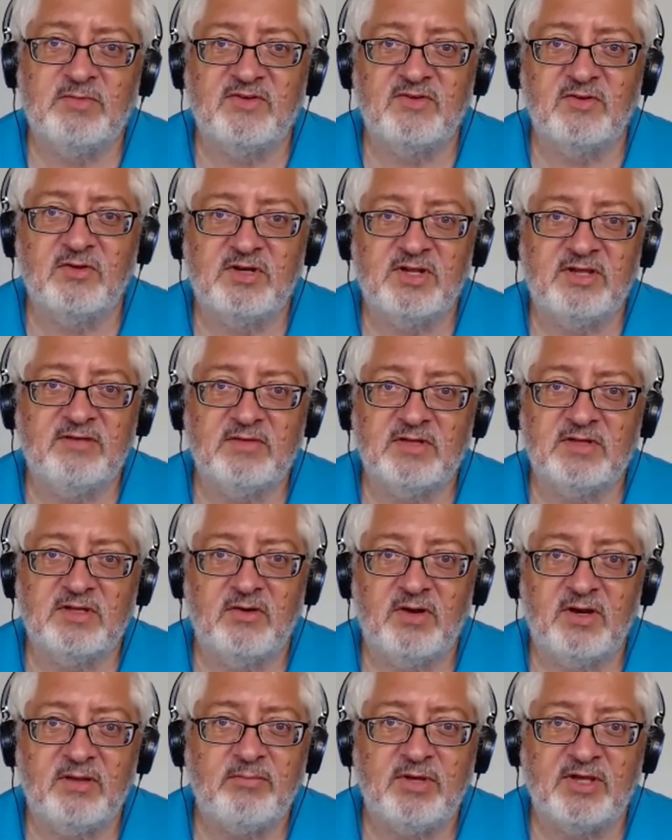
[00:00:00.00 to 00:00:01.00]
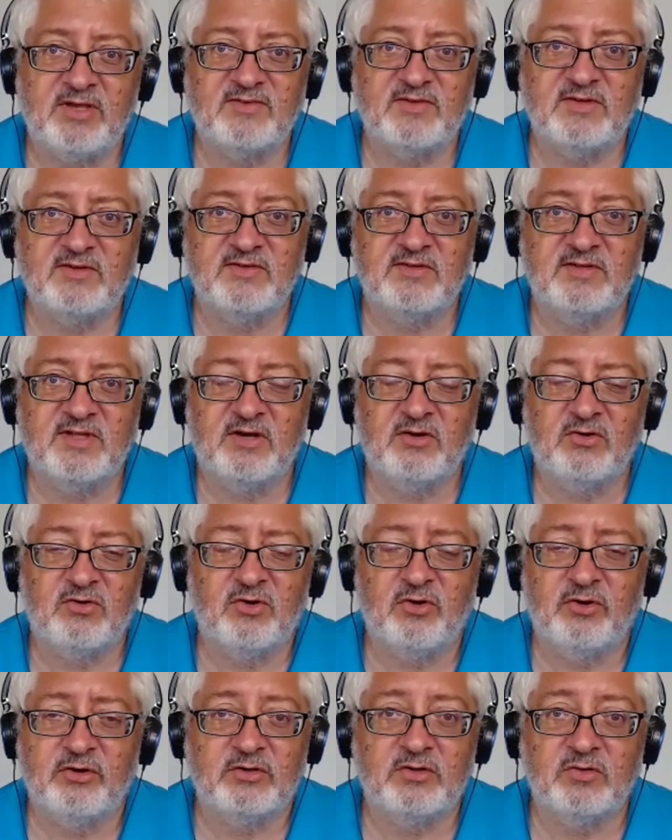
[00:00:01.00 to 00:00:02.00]
It's not even the Olympics. It's they're not
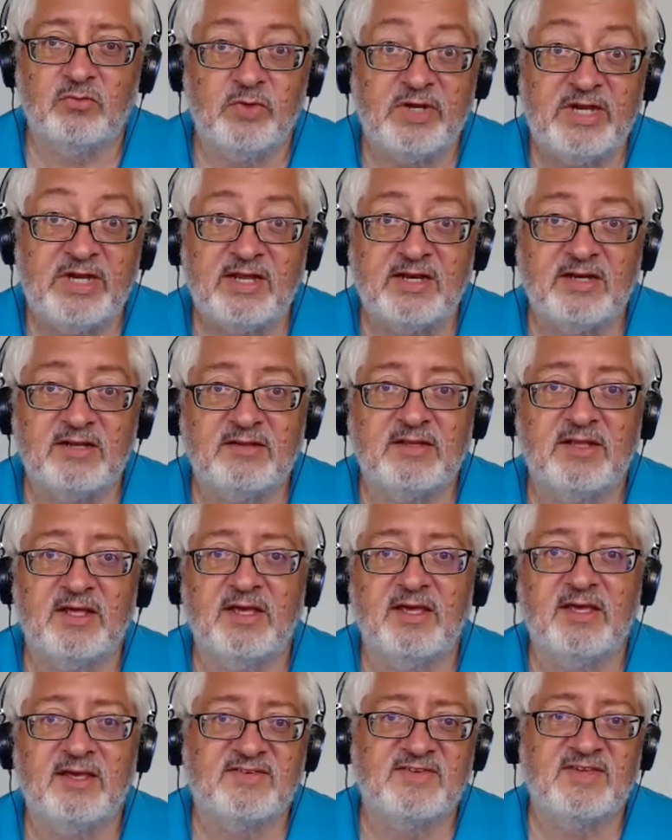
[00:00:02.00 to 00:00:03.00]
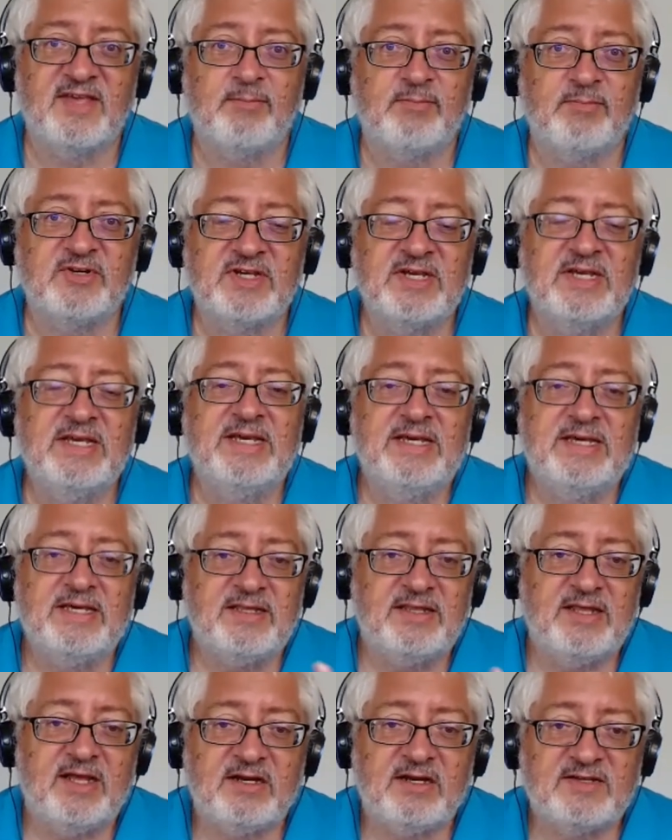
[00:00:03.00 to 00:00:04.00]
going to win anything except
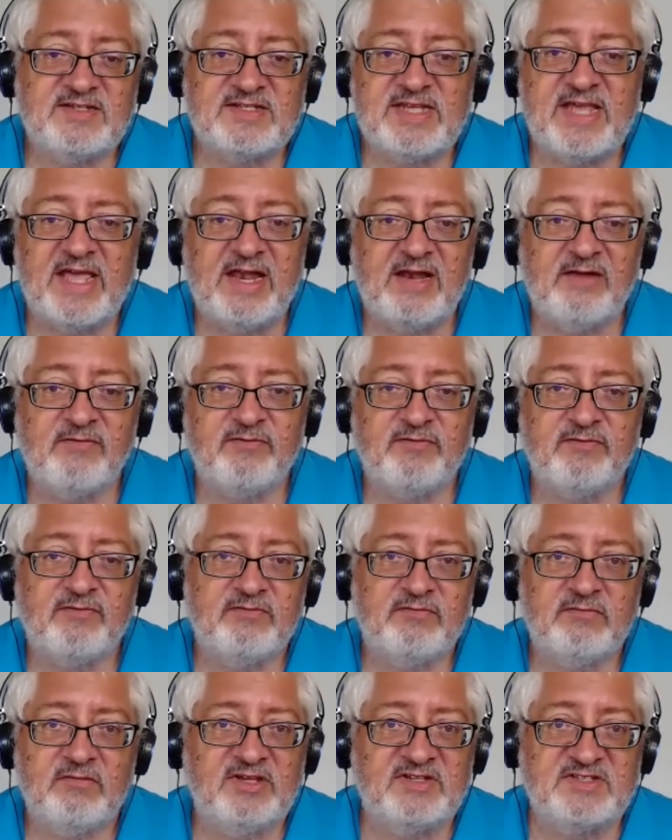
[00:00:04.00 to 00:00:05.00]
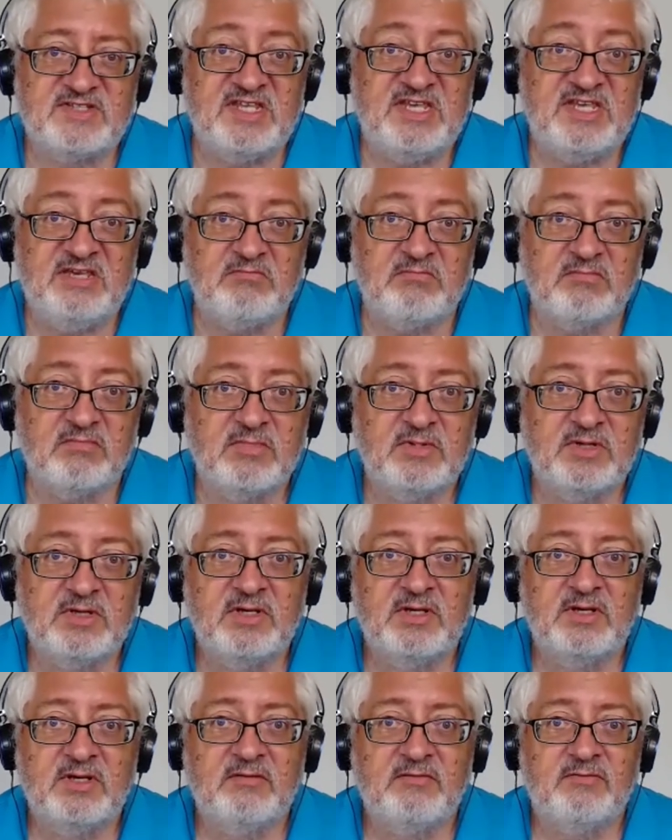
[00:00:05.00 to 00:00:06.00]
their self-esteem
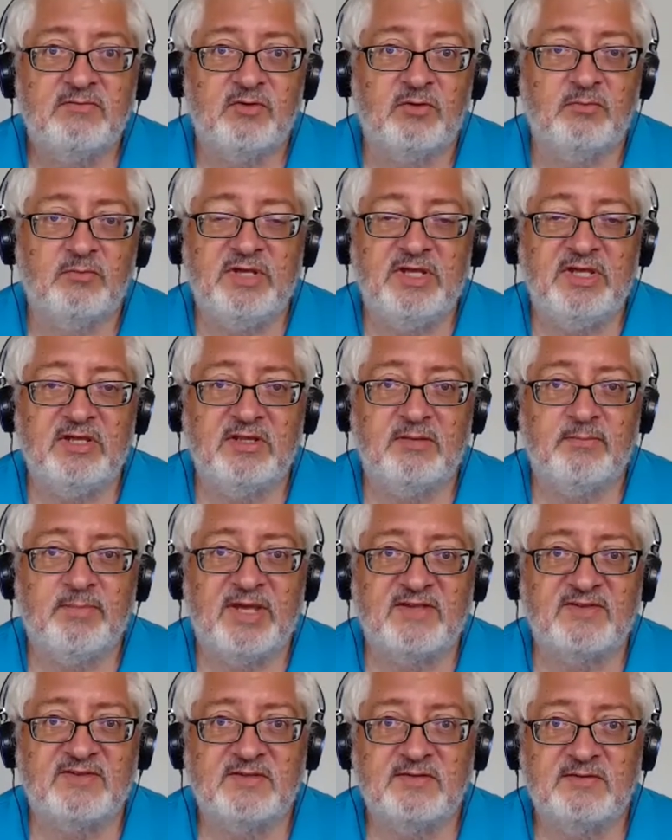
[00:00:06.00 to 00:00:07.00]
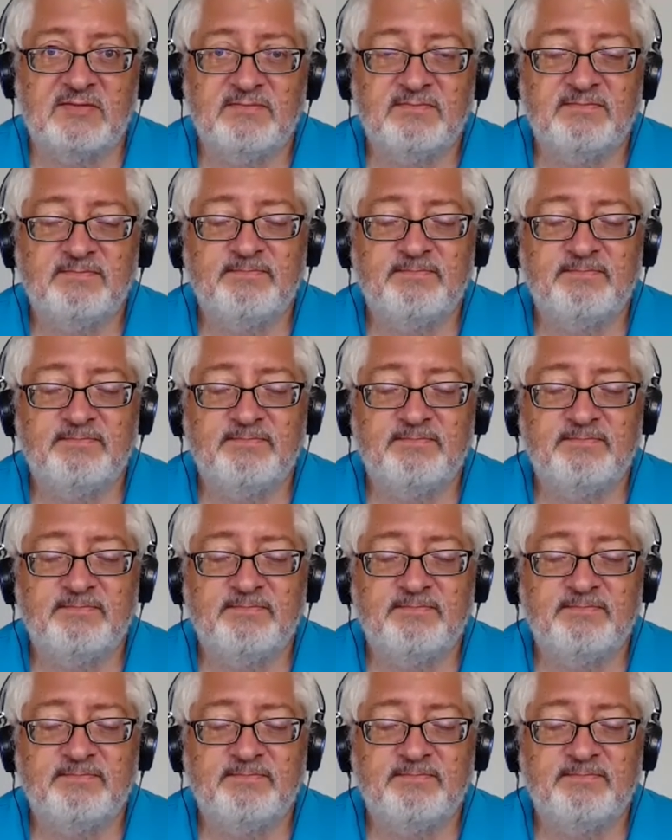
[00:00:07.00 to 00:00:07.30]
from being the best.